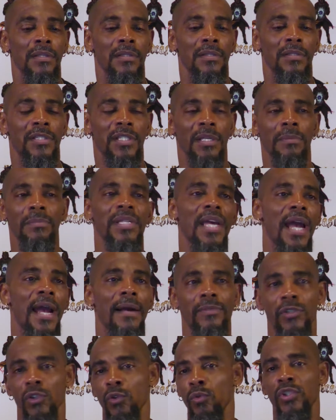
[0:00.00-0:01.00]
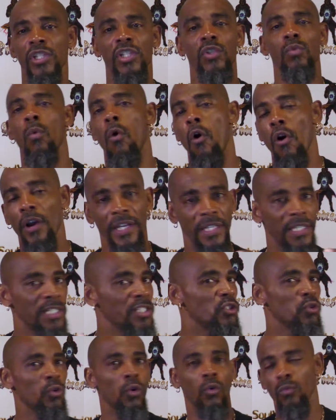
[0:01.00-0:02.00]
sometimes you just walking
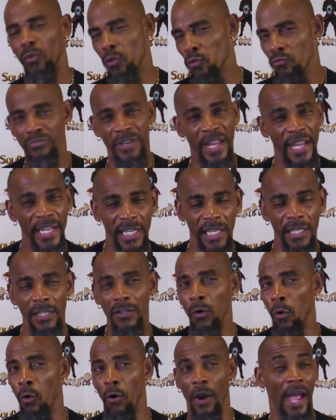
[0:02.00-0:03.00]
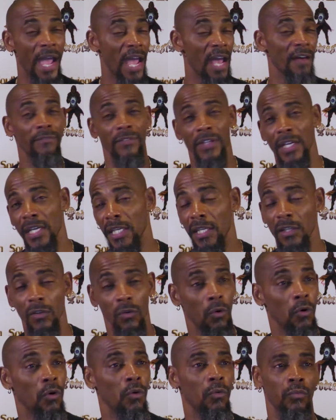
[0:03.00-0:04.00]
into a room naked or half naked
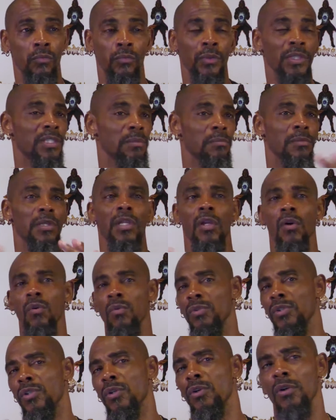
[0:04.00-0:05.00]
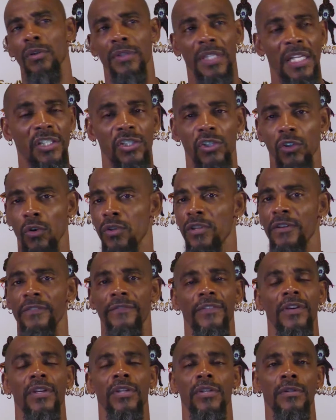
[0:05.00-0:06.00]
or with some clothes on that show your
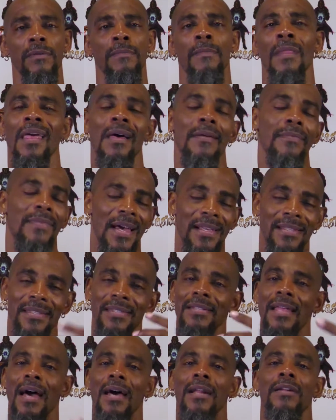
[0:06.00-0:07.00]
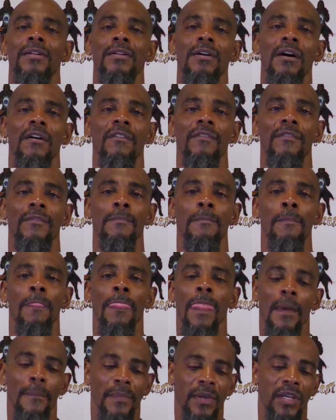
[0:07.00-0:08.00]
figure, that's not enough.
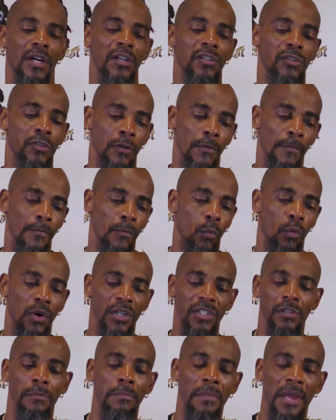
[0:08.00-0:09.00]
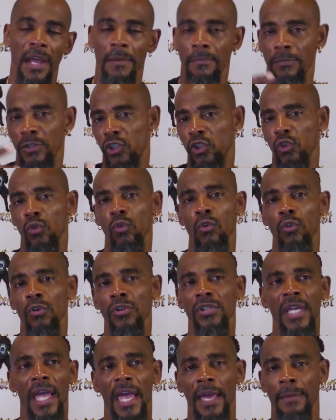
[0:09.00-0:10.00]
Because once a man
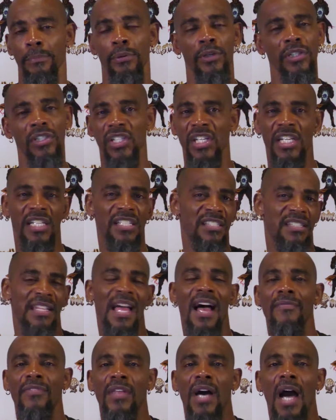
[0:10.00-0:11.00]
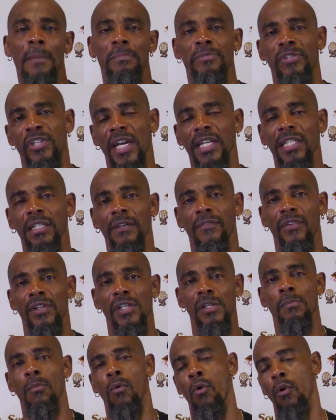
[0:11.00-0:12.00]
matures and pussy is not the objective
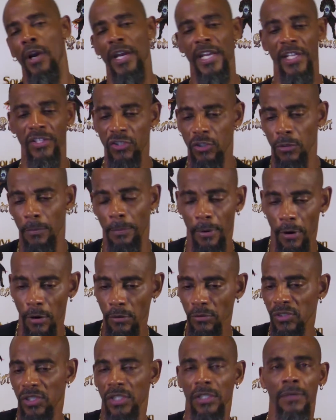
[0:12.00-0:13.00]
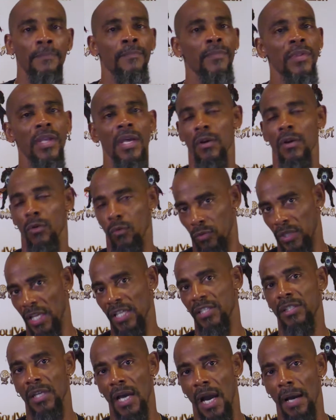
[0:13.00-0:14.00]
anymore, it's the person
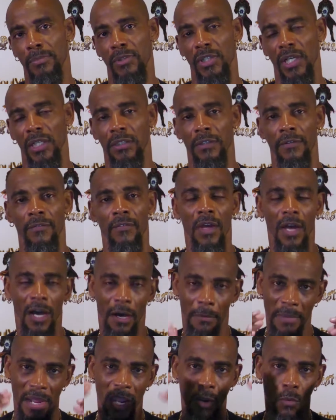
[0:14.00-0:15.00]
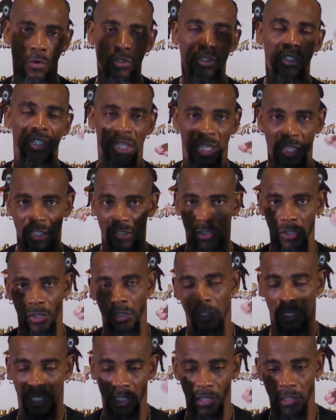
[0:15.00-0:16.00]
that's the objective. A man wants to get
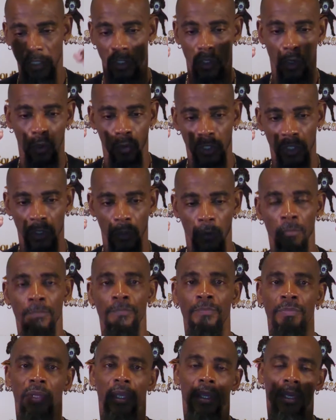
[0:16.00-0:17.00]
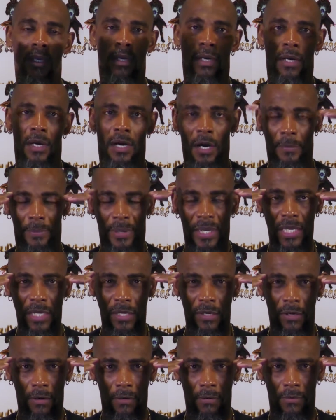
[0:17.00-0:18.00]
to know you up
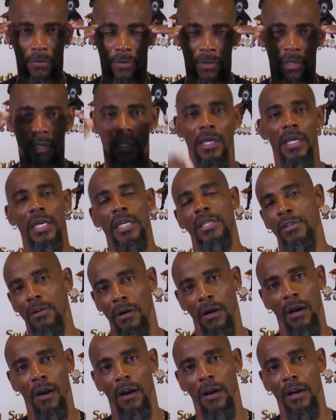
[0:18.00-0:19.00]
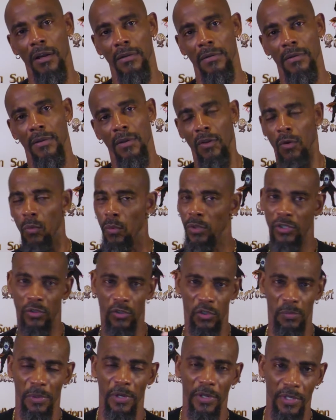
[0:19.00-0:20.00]
here in your heart, what your
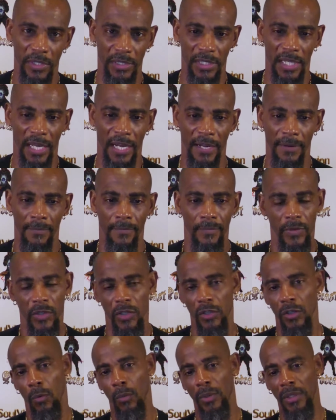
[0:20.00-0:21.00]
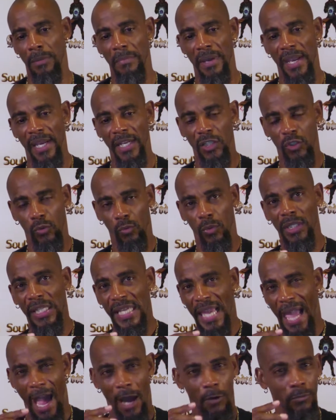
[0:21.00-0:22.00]
spirit is like. When a man is
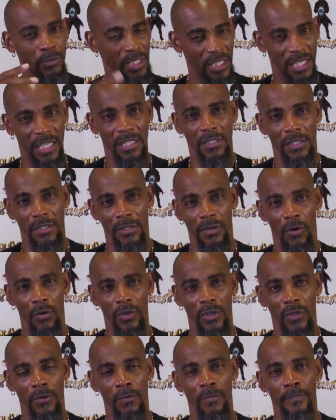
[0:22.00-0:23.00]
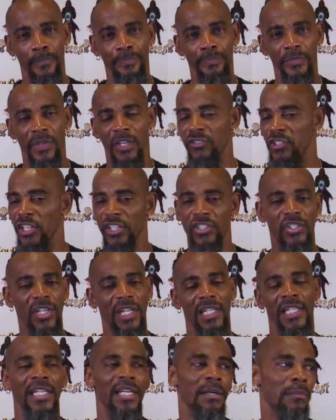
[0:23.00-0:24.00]
really out to get to know you, just
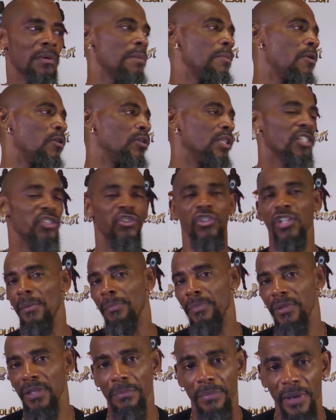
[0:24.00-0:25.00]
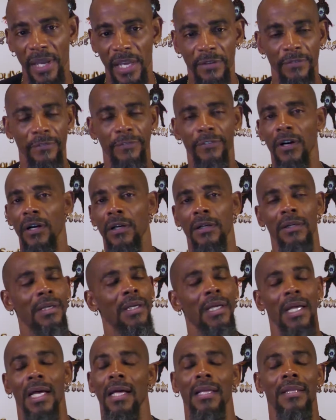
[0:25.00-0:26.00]
telling him, come on, let's jump in the bed and fuck,
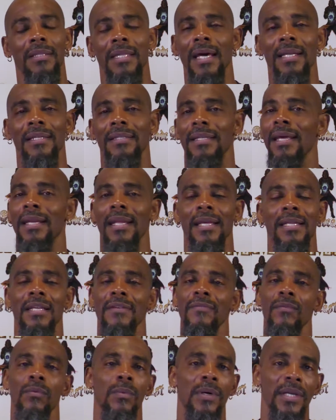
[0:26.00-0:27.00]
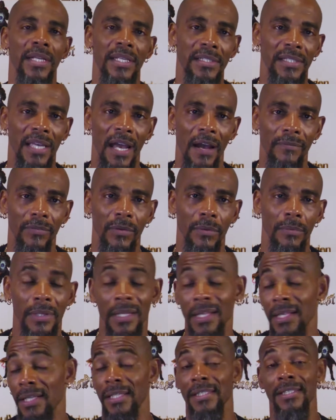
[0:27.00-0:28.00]
that ain't even what he's after.
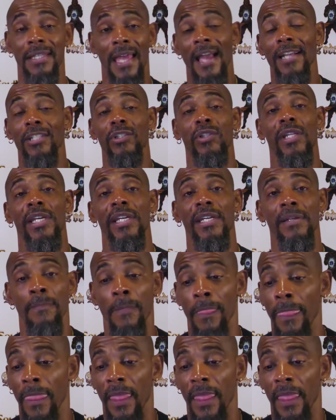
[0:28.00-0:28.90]
It actually,